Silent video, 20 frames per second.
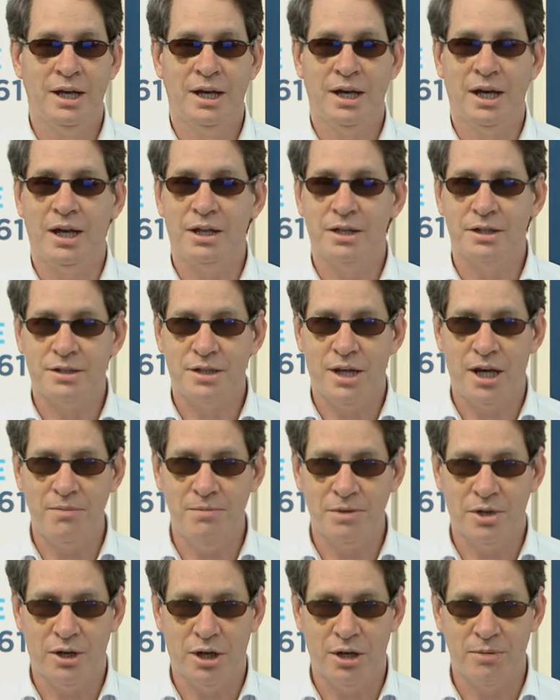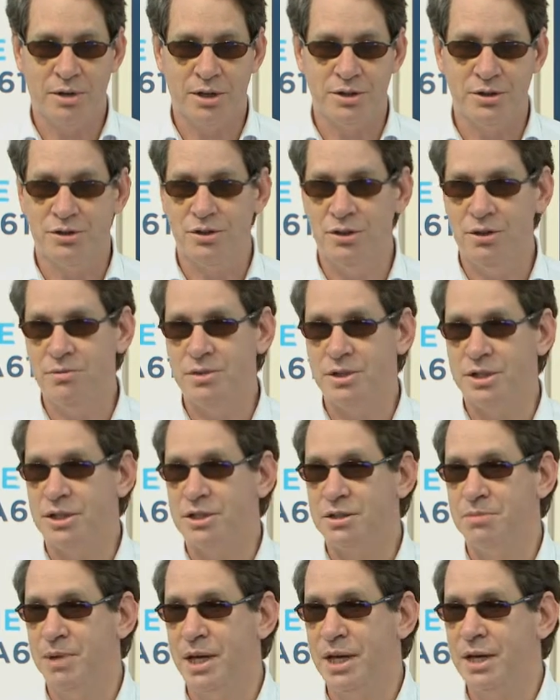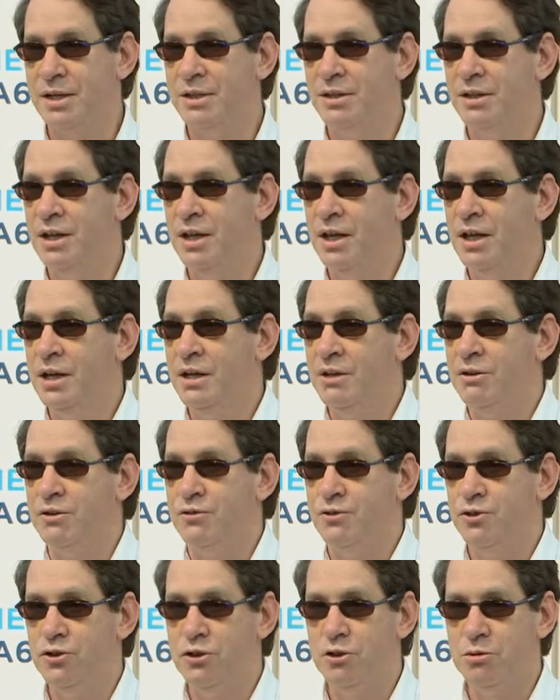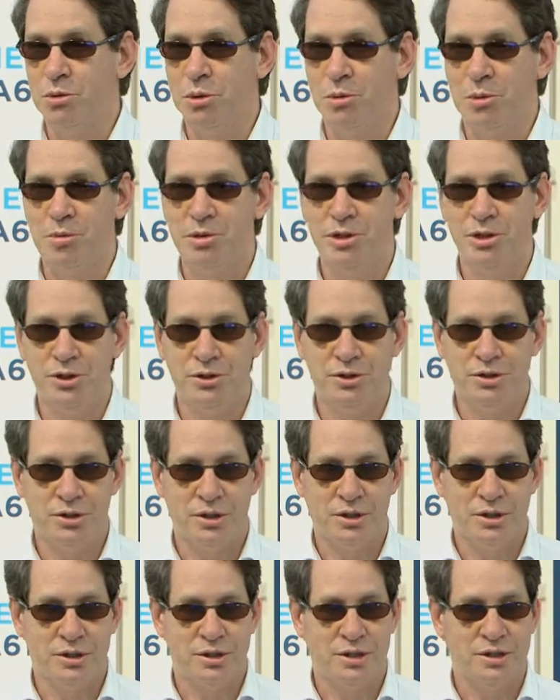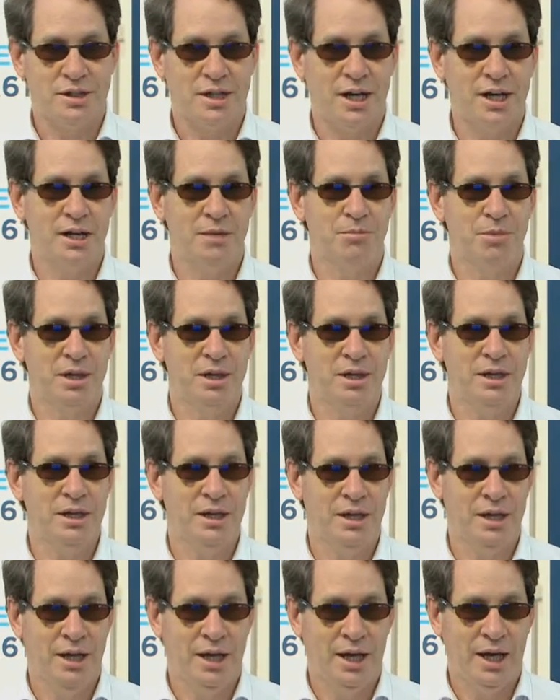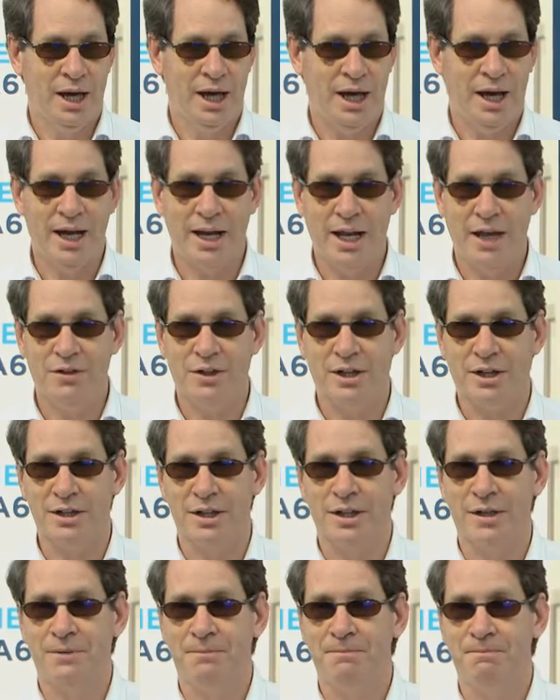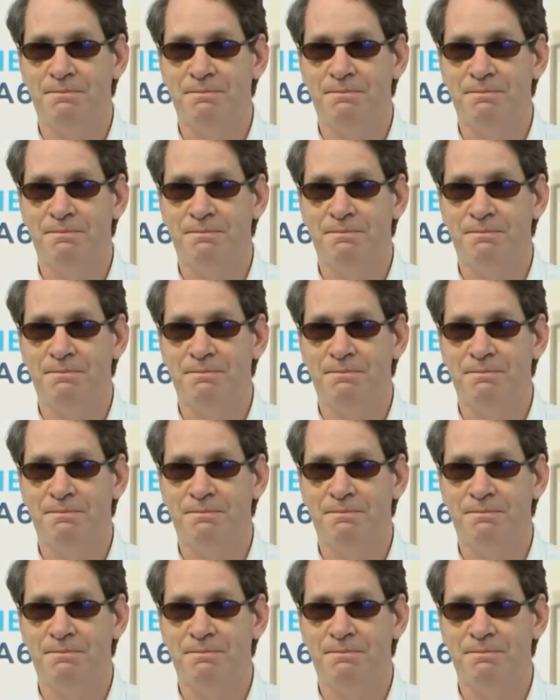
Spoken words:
And at the same time, consumers expect that food will be produced sustainably and ethically.